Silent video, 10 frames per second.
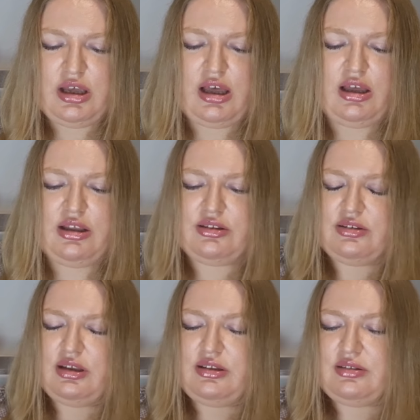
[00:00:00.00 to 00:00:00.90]

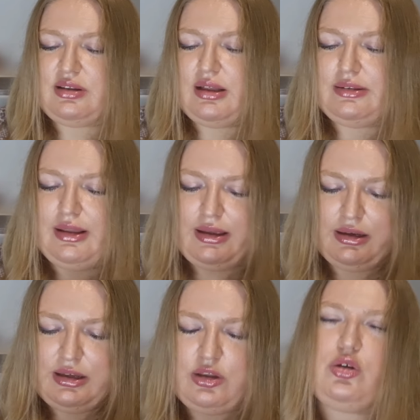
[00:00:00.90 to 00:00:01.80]
it's not
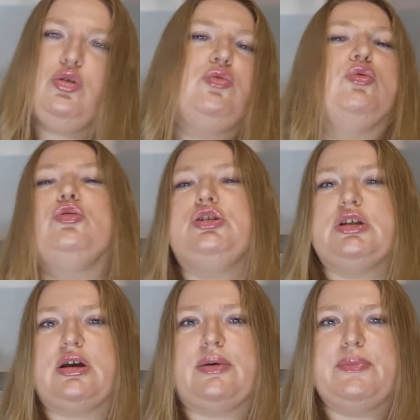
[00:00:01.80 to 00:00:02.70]
like you
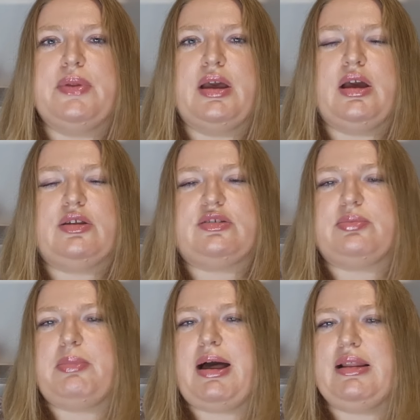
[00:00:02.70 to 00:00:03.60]
would
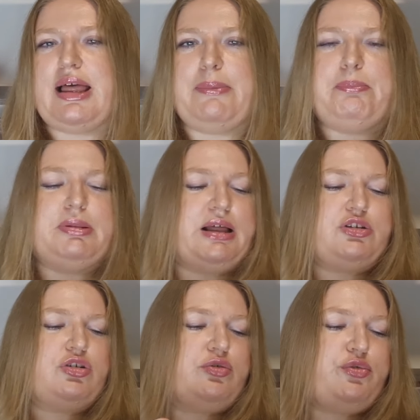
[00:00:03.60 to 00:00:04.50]
smell a
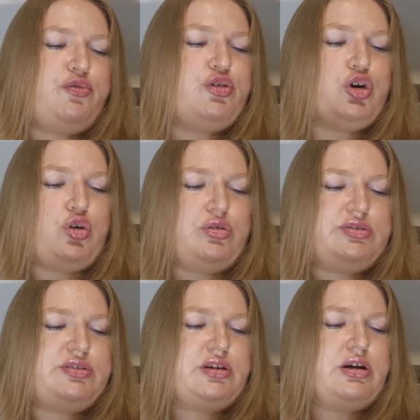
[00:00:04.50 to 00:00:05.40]
platter of
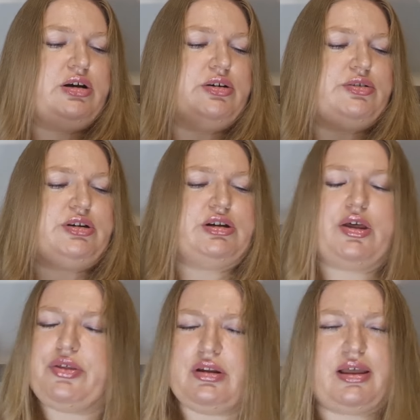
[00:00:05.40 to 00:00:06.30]
fruits,
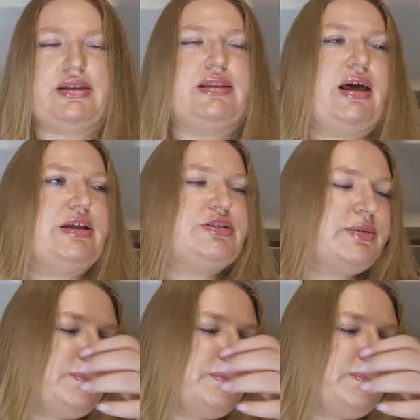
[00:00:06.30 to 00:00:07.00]
nothing like that.